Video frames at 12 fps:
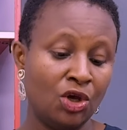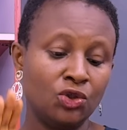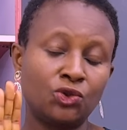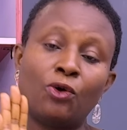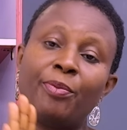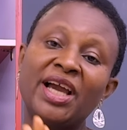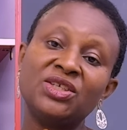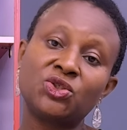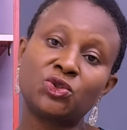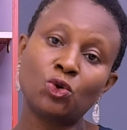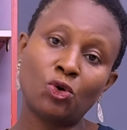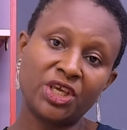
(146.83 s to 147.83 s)
So by
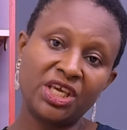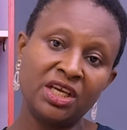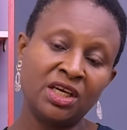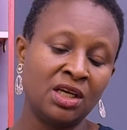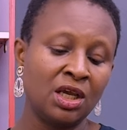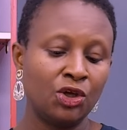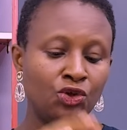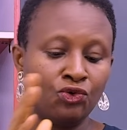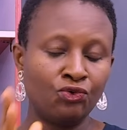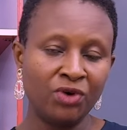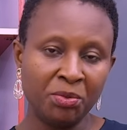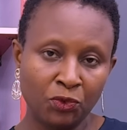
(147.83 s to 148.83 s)
soaking, you
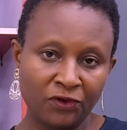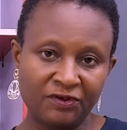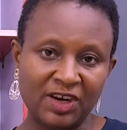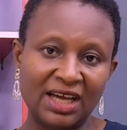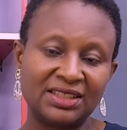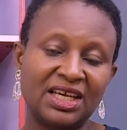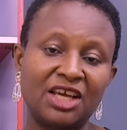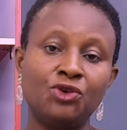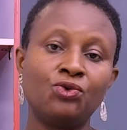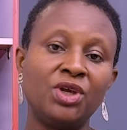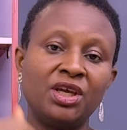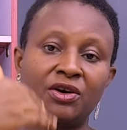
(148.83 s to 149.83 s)
remove that and
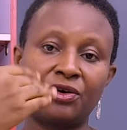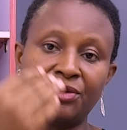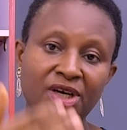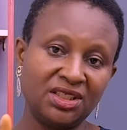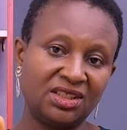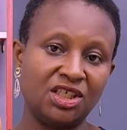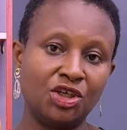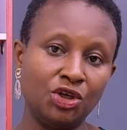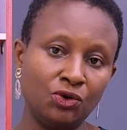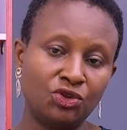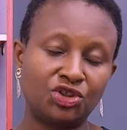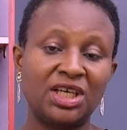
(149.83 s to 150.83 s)
you increase the
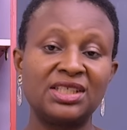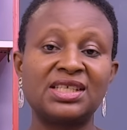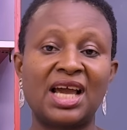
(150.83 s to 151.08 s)
nutrients,